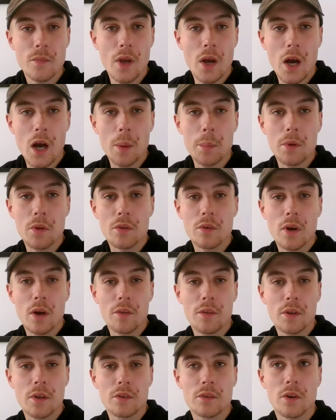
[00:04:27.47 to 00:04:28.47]
Arbuthnot, I
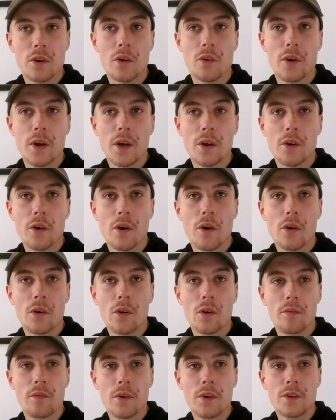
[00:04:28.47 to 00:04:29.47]
think, has got great court
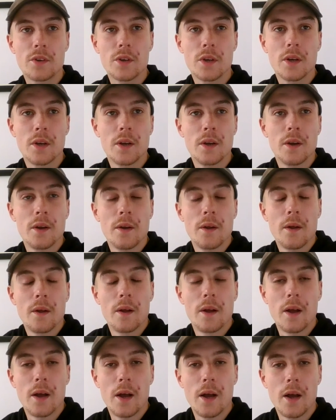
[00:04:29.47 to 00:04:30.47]
coverage.
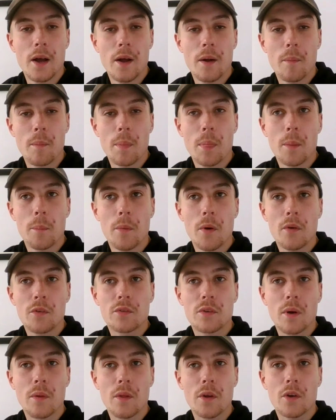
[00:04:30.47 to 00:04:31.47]
Moves
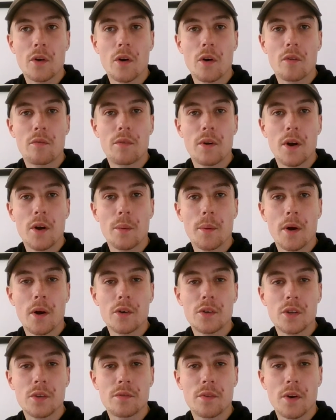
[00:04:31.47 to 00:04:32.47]
around the court very well.
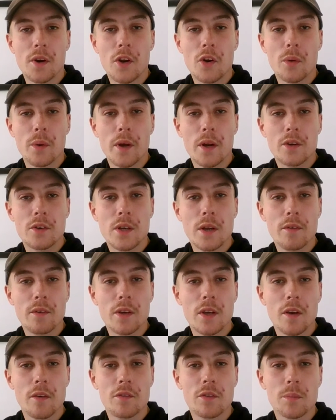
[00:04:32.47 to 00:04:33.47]
She's very quick. She never
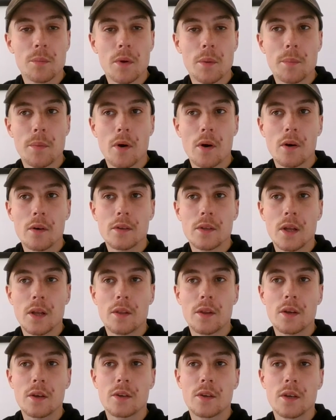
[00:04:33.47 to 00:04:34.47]
gives up the ball. I
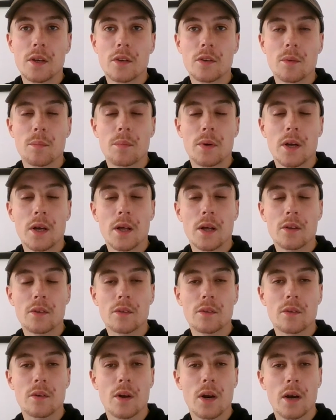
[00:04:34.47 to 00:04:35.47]
think she is a player that's
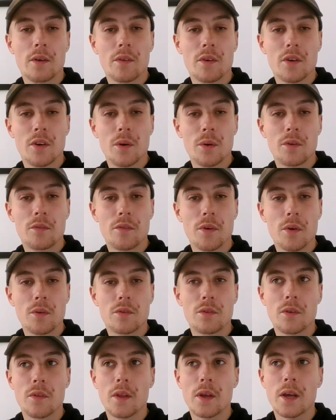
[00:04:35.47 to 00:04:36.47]
going to have a huge
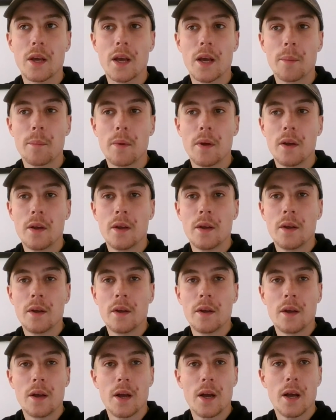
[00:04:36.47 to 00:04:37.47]
future in the game
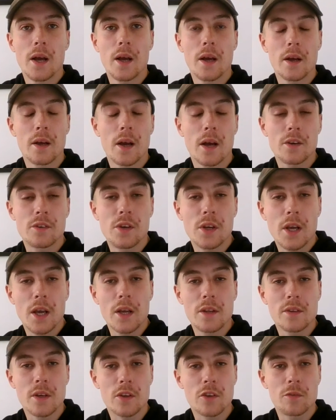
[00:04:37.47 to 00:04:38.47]
as she
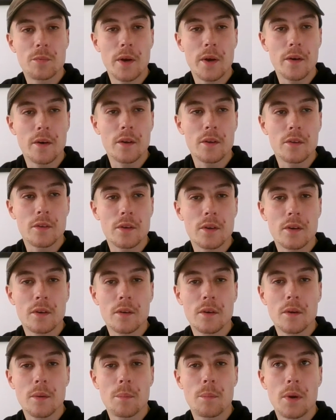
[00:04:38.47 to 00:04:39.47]
gains experience
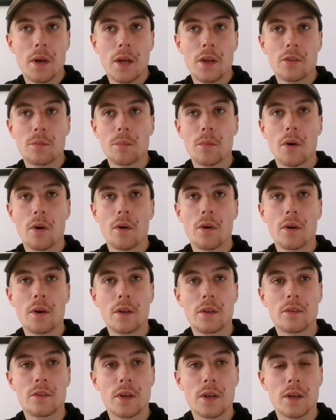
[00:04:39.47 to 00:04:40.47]
and plays more
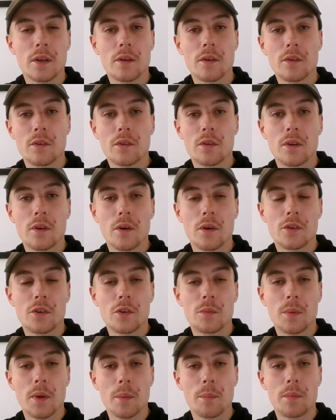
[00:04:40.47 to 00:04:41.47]
in singles.
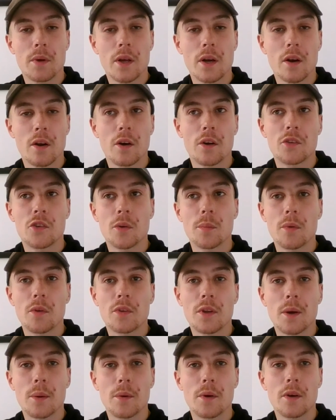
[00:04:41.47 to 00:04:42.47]
She's been playing a lot of doubles
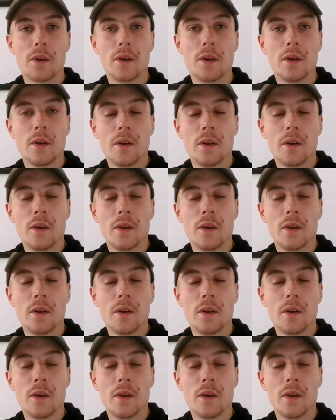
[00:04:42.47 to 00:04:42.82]
out in